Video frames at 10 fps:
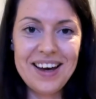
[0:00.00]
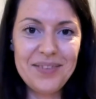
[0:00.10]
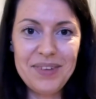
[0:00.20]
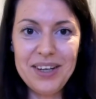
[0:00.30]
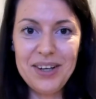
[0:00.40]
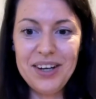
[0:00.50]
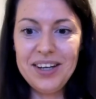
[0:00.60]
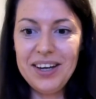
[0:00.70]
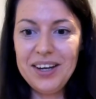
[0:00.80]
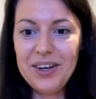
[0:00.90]
in
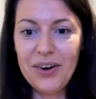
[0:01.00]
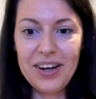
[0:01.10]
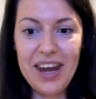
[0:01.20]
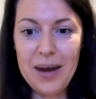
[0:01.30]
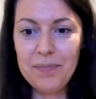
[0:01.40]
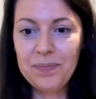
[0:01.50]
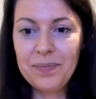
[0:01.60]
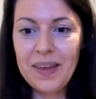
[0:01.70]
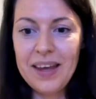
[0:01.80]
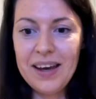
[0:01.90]
your game.
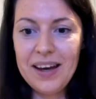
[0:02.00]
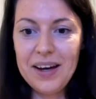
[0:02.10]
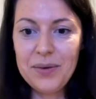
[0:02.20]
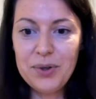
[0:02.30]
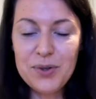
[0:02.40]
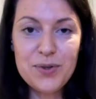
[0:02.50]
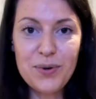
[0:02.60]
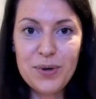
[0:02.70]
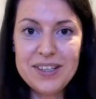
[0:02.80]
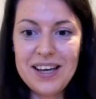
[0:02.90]
We're also
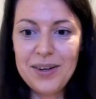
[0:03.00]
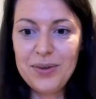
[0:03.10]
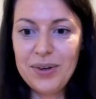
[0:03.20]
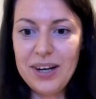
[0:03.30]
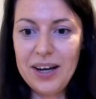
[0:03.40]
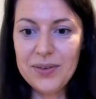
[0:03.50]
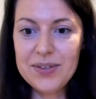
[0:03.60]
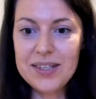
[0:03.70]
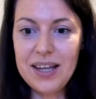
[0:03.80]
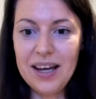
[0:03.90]
excited to announce
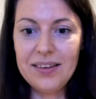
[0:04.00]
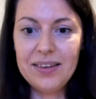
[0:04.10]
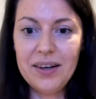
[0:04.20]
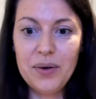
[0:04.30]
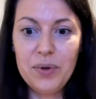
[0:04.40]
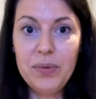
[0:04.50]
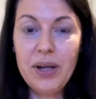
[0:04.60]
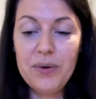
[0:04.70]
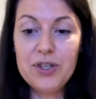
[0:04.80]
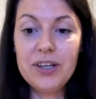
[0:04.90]
that we'll be
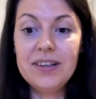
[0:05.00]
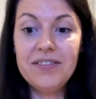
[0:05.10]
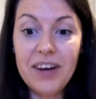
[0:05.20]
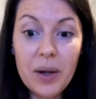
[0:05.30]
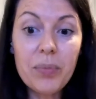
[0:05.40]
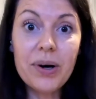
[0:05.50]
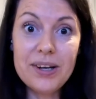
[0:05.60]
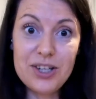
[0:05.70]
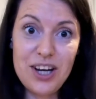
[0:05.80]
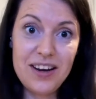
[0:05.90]
launching
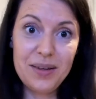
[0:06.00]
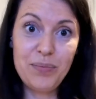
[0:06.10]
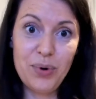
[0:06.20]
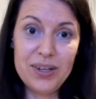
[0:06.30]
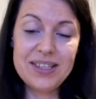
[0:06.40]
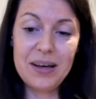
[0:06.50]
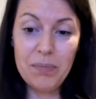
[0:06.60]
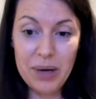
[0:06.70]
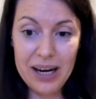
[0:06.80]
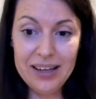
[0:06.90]
developer-initiated points
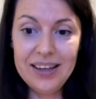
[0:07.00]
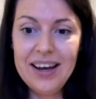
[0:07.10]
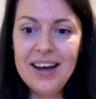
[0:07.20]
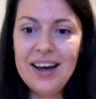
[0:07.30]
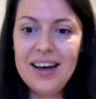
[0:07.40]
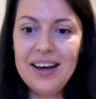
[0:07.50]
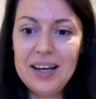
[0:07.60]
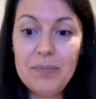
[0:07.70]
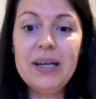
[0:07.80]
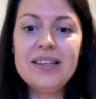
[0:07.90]
campaigns,
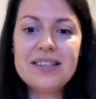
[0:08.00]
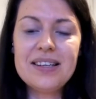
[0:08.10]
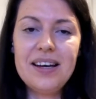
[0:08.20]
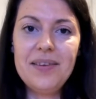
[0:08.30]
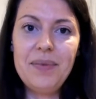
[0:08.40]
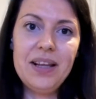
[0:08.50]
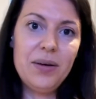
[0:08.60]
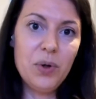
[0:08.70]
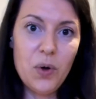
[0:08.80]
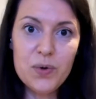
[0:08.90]
and they
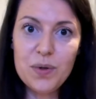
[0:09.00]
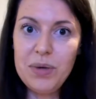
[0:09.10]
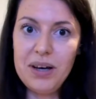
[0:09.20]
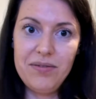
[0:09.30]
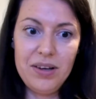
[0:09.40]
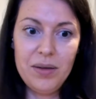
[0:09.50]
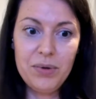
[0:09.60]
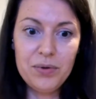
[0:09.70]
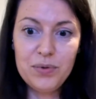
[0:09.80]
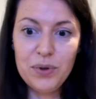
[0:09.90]
will also be
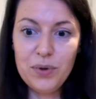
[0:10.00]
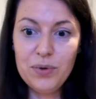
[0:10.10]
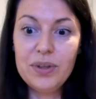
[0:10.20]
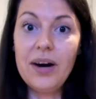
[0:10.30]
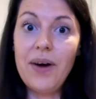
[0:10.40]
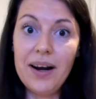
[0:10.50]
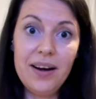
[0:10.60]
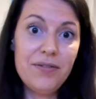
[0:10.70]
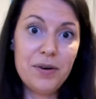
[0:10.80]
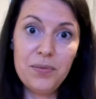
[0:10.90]
available to you directly
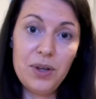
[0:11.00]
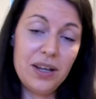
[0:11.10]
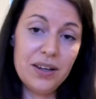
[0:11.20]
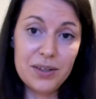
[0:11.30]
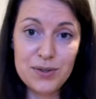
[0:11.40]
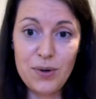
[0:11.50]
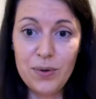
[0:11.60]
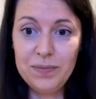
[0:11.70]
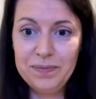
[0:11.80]
from within the console.